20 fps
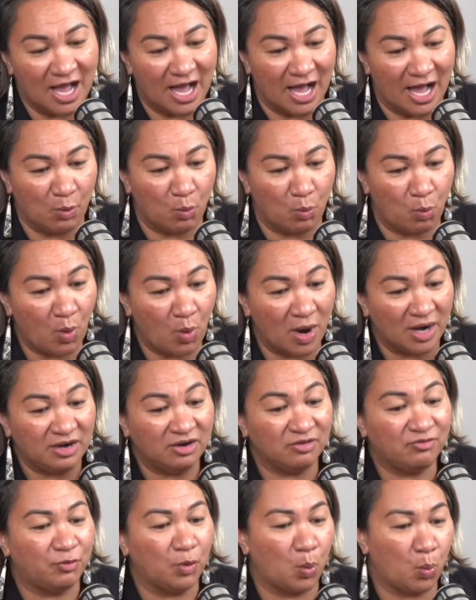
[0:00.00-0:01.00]

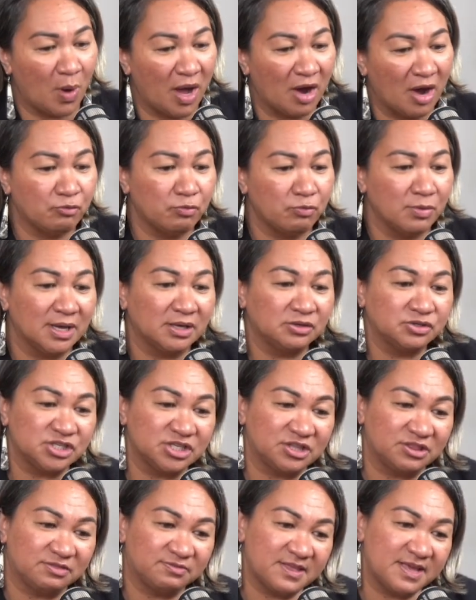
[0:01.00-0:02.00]
wonderful,
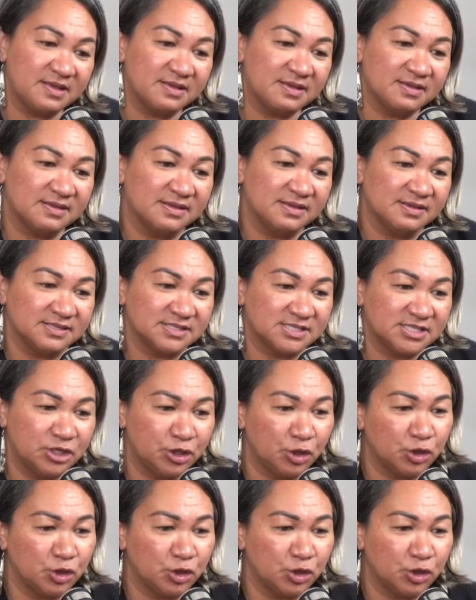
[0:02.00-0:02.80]
well-rounded thinkers,